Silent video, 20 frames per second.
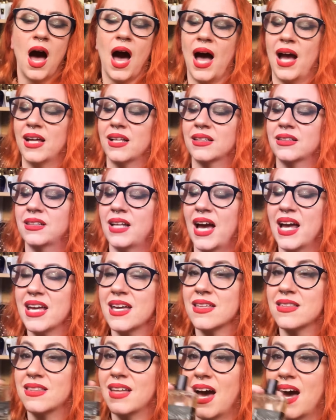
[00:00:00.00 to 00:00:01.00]
I
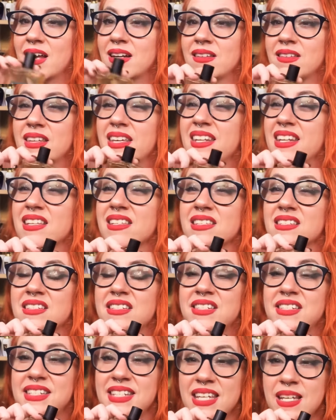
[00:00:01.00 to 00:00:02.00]
like that it is
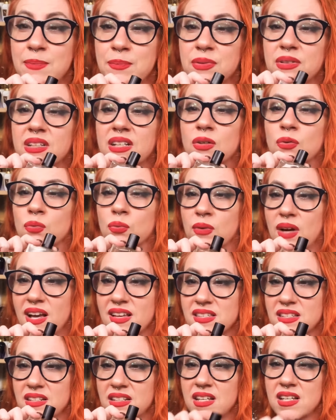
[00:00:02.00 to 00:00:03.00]
deeply
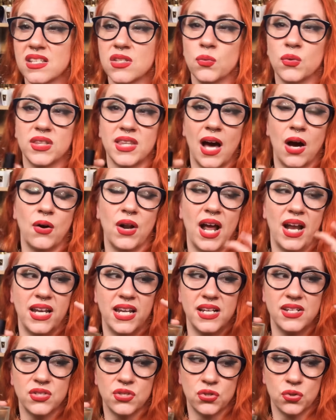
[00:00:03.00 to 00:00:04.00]
resinous without
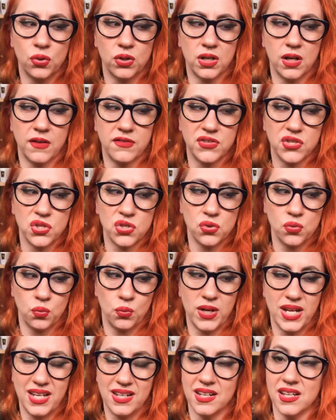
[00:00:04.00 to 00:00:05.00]
any sort of
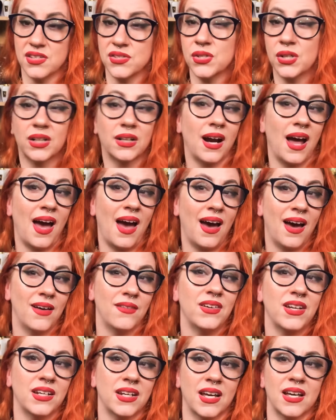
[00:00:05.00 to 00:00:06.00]
sweetness or
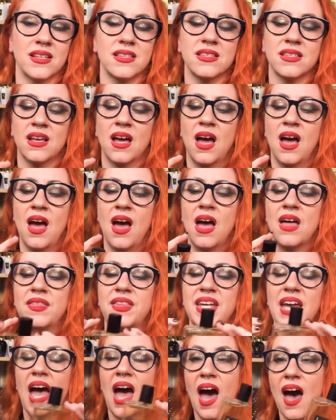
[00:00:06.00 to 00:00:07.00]
heaviness.
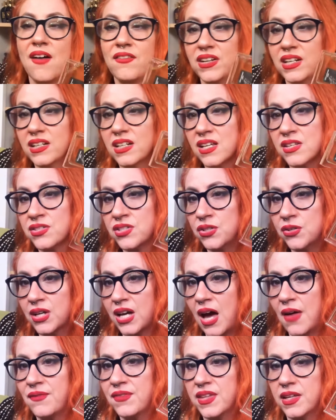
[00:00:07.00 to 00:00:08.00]
The heaviness you
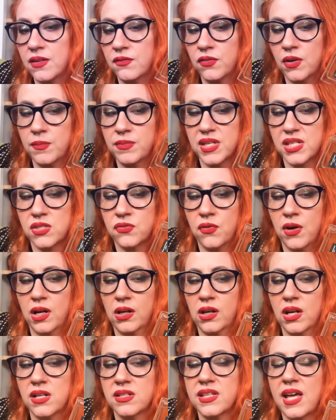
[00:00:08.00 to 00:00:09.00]
get from this
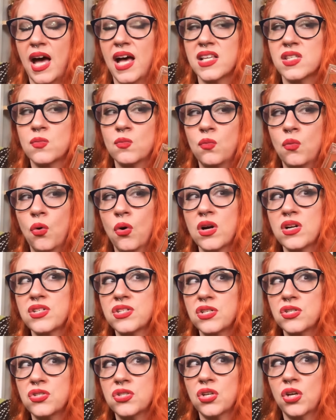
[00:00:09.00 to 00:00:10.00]
fragrance has more
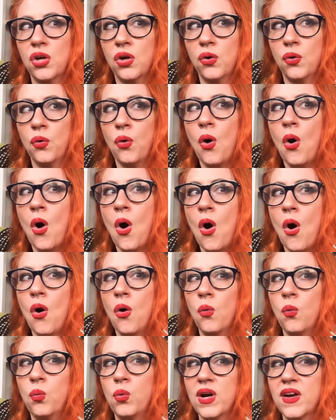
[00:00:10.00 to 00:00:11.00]
to do
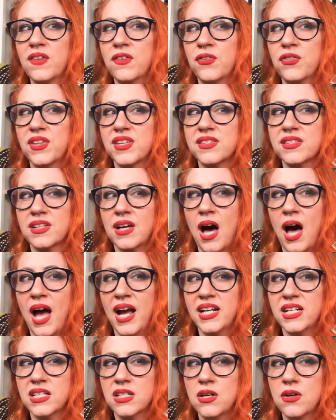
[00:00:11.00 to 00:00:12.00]
with this
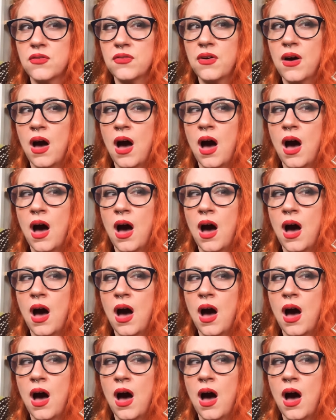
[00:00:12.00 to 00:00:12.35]
kind of